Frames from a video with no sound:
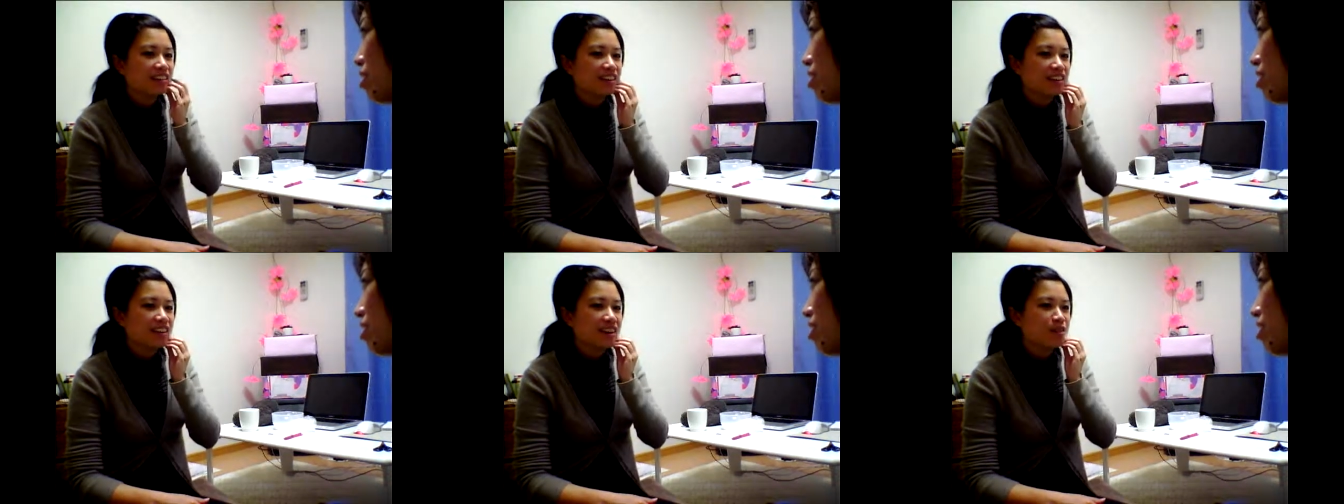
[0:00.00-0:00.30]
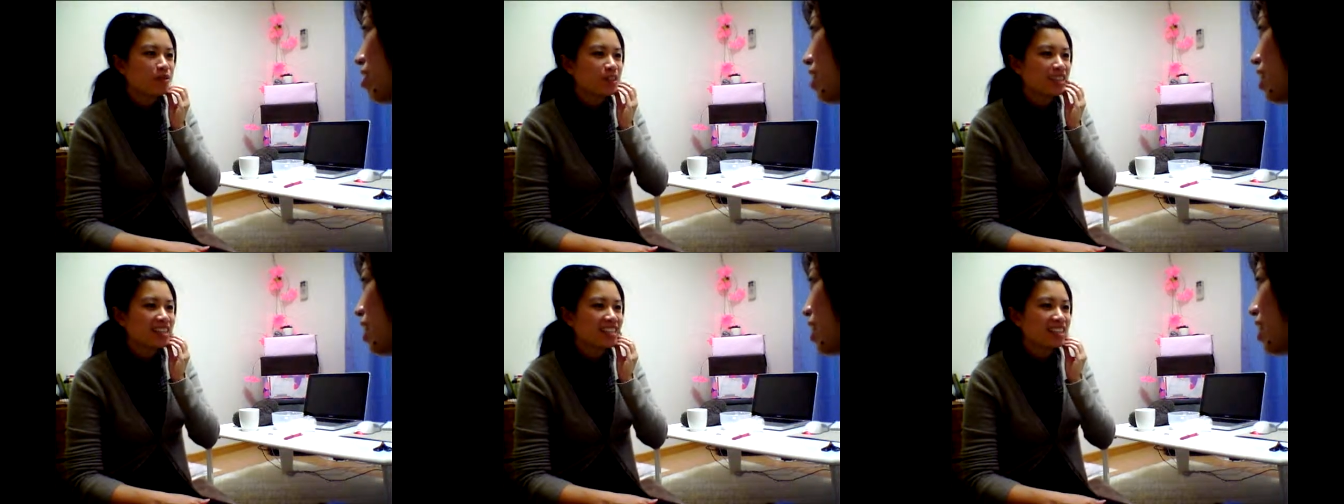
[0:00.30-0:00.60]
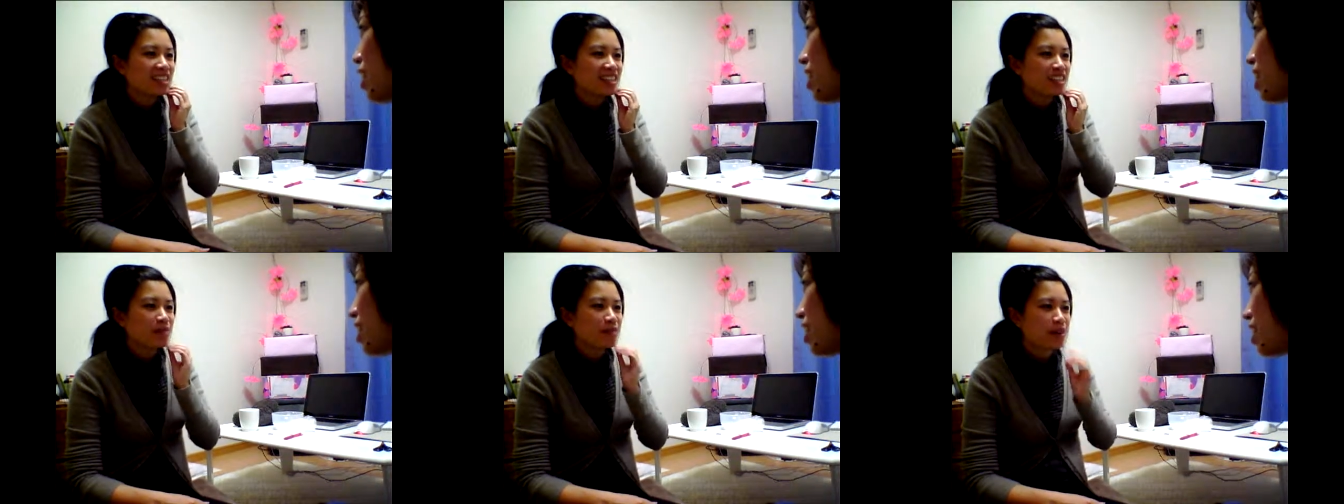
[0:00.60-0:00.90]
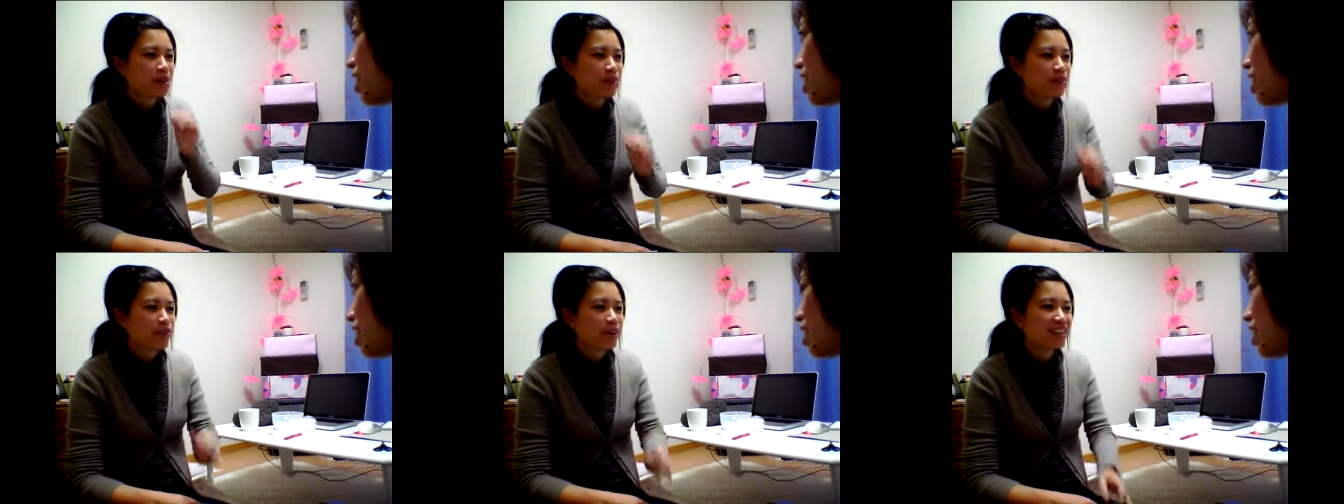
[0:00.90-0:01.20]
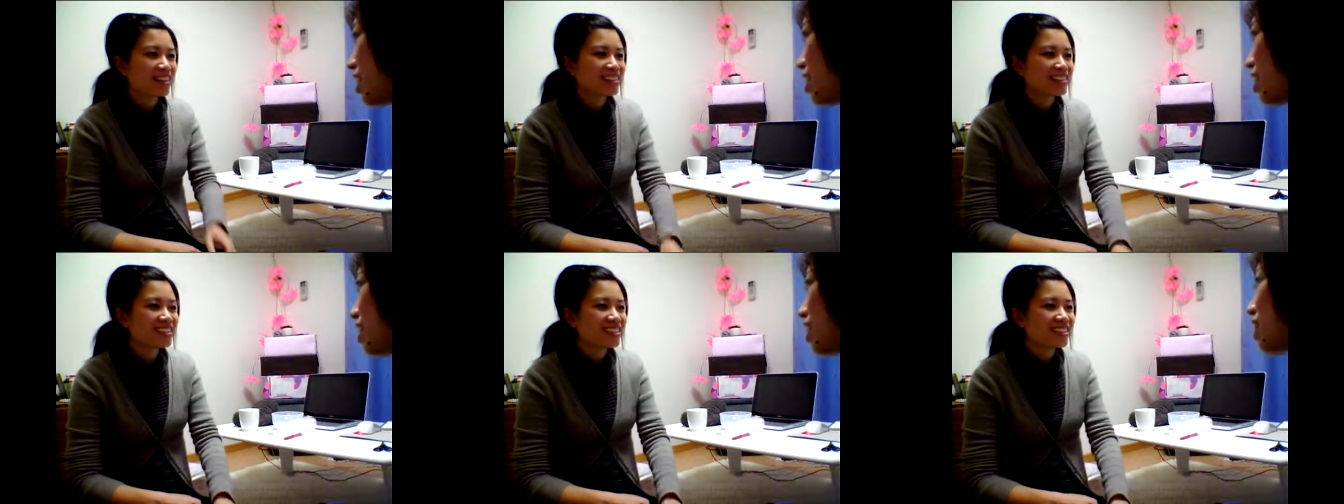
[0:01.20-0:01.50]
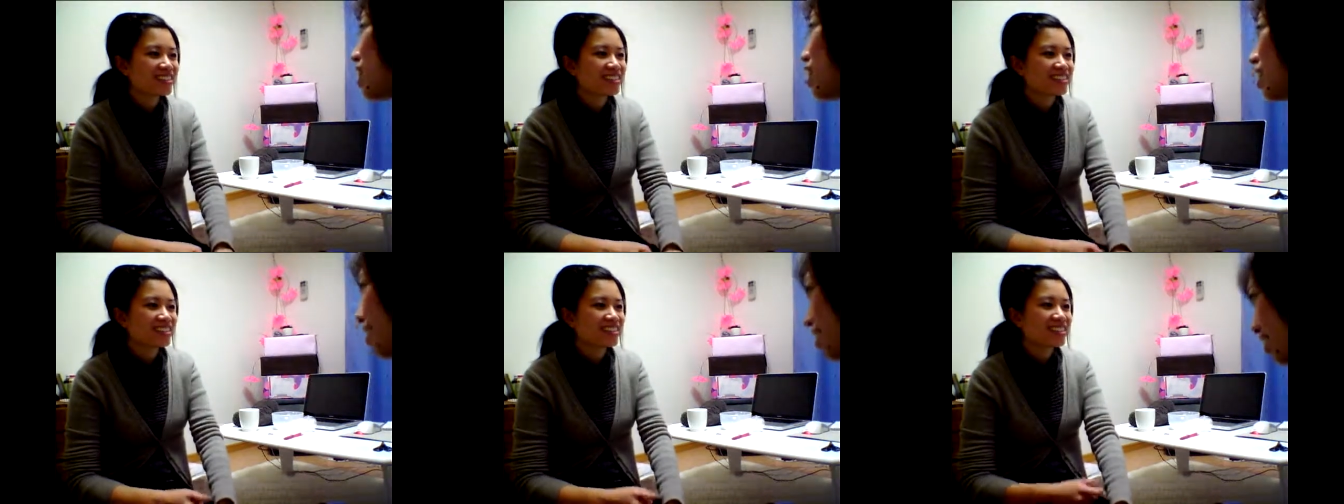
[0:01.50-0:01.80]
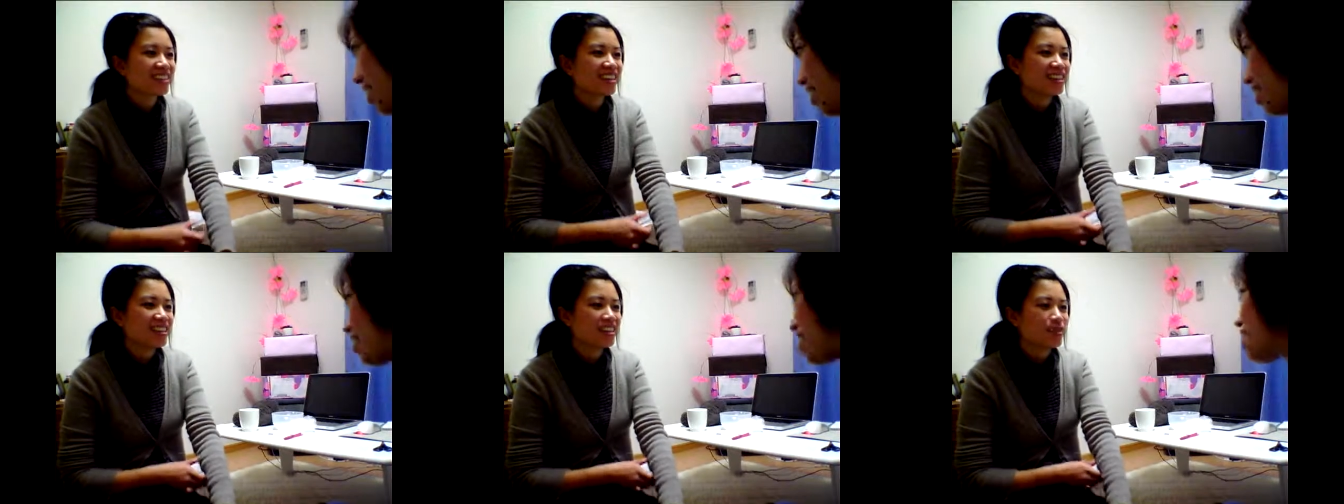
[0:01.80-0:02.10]
I want to see my friends
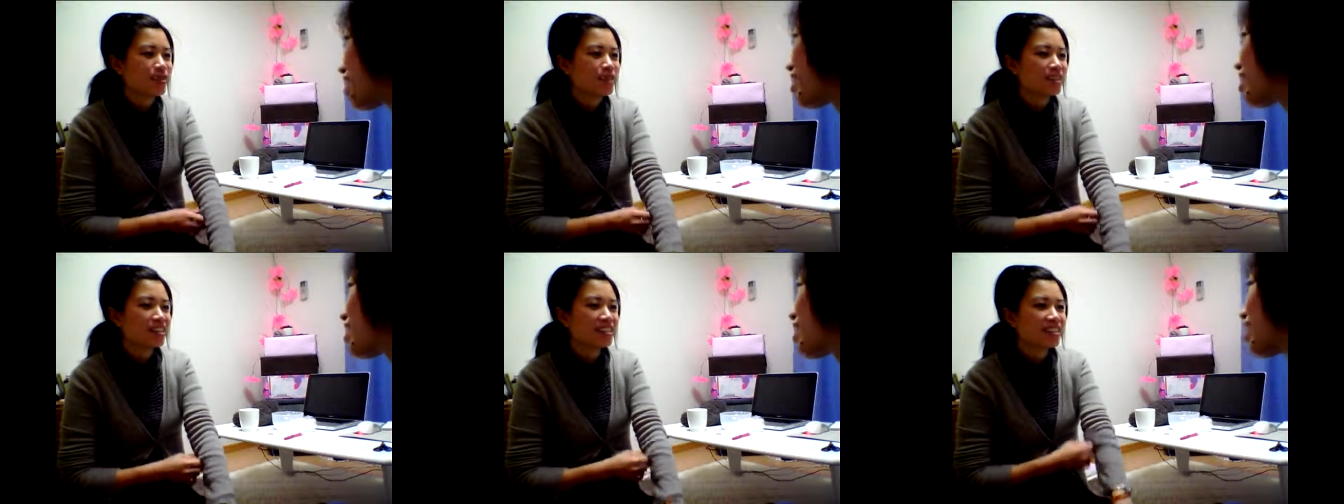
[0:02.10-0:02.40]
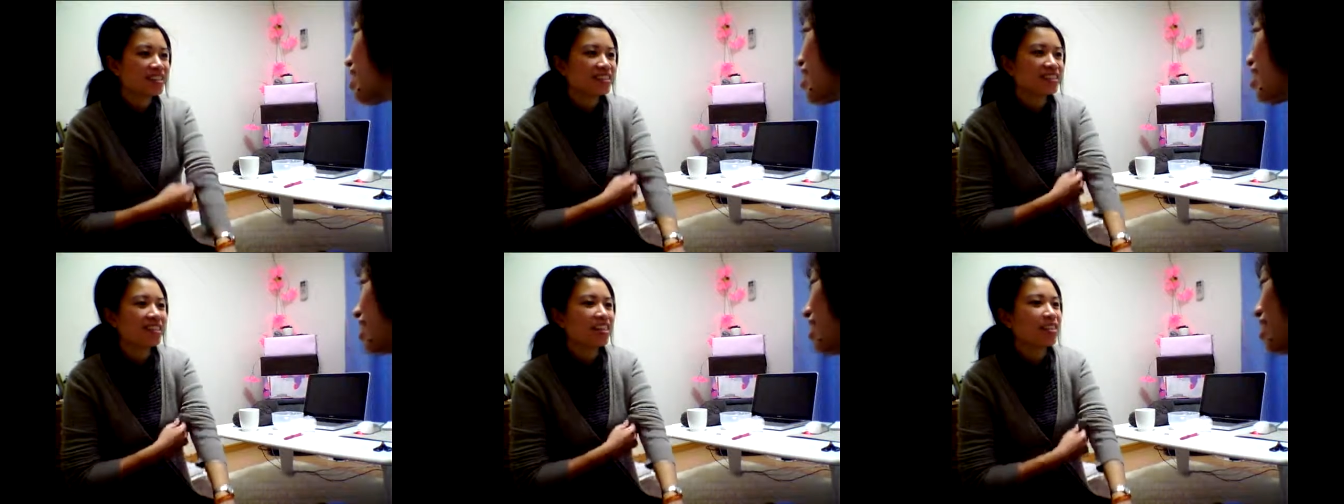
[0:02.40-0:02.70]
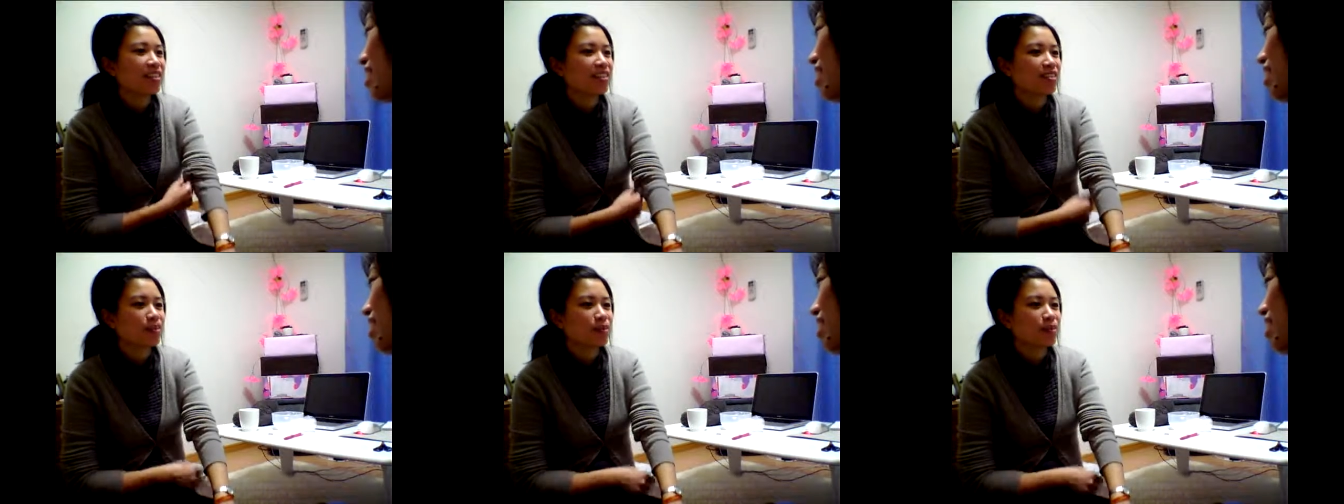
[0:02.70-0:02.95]
and I want to see